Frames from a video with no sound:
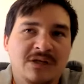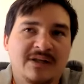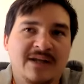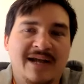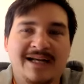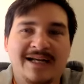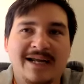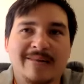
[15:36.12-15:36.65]

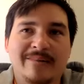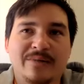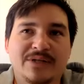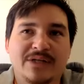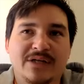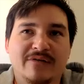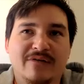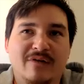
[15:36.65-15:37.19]

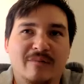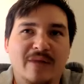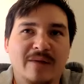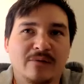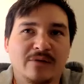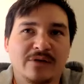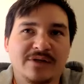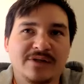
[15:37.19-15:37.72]
99% of our
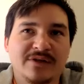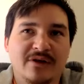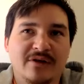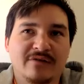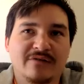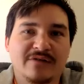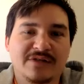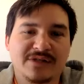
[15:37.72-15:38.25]
memories
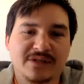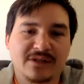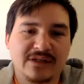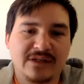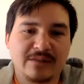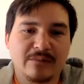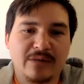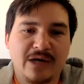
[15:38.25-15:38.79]
are
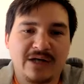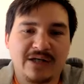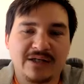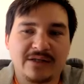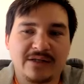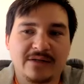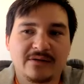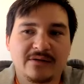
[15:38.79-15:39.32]
physically
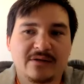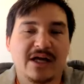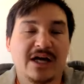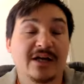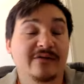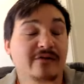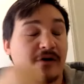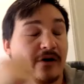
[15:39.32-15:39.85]
embodied, a
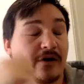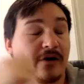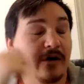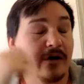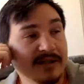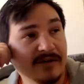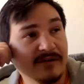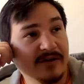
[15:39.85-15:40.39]
lot of our
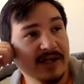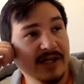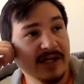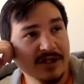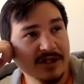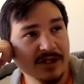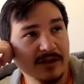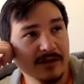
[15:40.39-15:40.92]

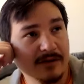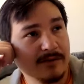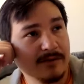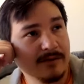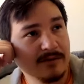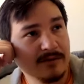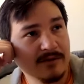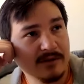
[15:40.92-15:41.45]
identification
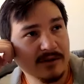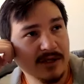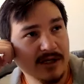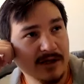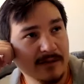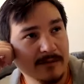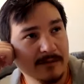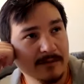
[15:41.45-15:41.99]

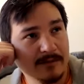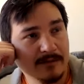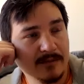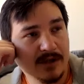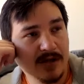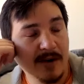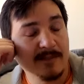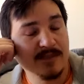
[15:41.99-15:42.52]
um,
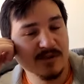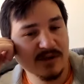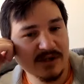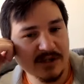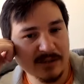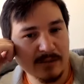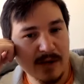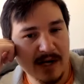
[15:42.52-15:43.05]
comes with
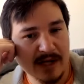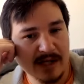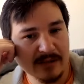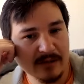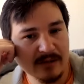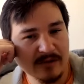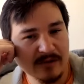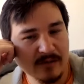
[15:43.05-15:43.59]
this
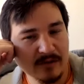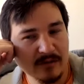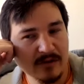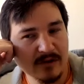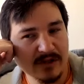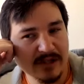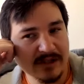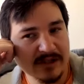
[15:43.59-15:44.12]
body. We
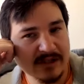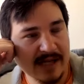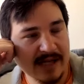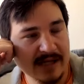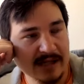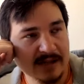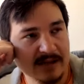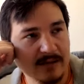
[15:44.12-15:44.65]
really
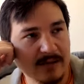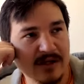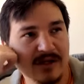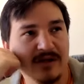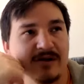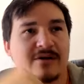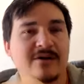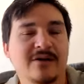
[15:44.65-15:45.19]
take it to
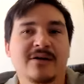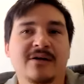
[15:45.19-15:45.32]
be